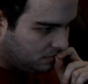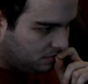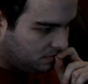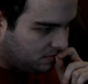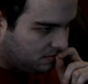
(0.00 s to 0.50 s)

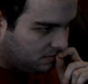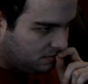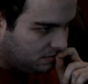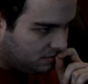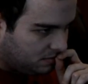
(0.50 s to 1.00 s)

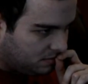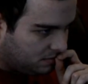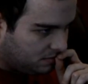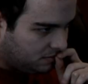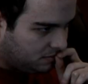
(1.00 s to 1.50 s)

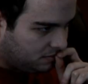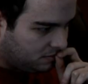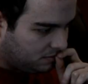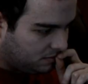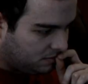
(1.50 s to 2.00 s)

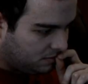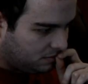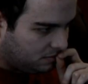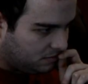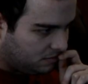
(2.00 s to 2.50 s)

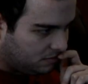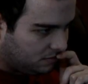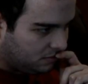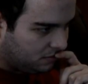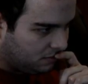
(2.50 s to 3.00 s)

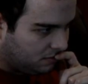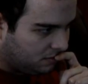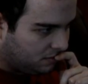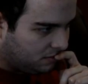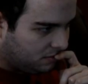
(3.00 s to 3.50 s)

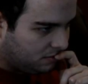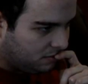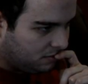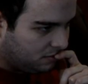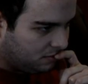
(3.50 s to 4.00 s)

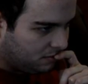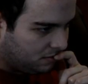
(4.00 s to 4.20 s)
This person isn't speaking.